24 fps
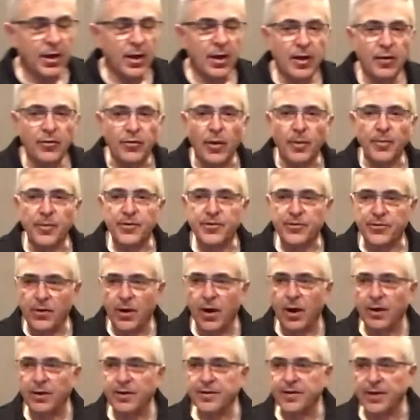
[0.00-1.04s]
from the
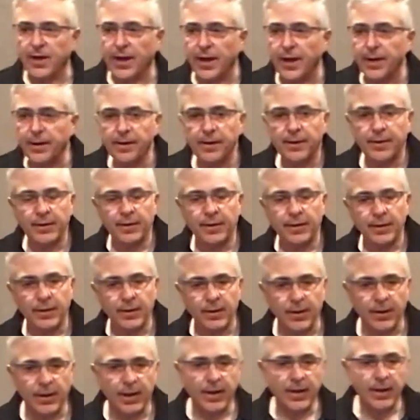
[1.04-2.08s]
strong side.
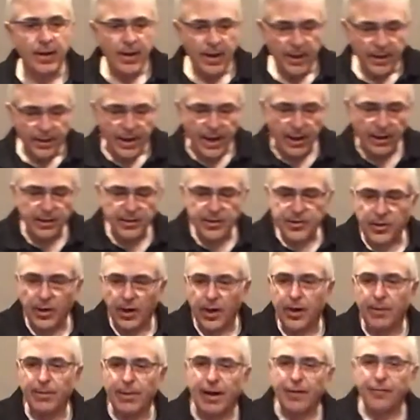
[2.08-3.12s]
All right, now let's
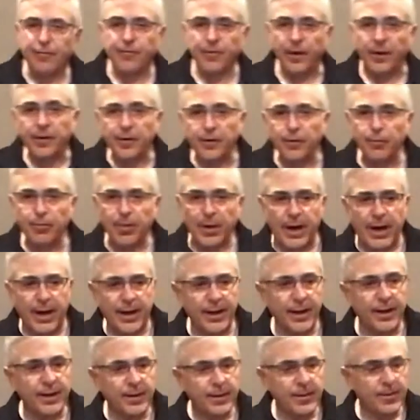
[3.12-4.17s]
talk about front of
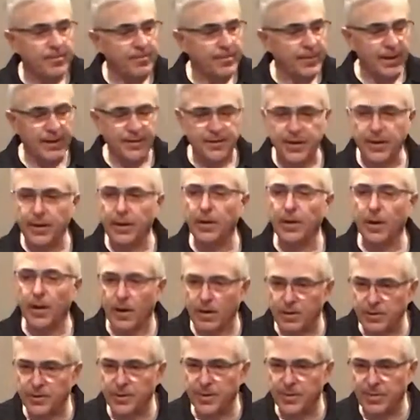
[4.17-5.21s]
body. Now it's going to
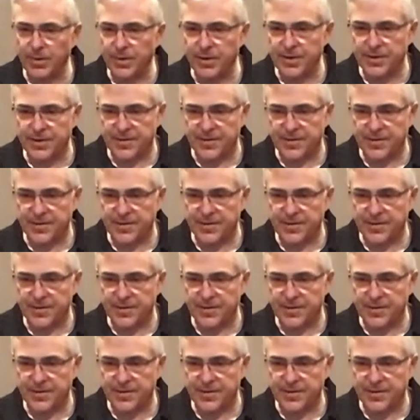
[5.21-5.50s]
largely be the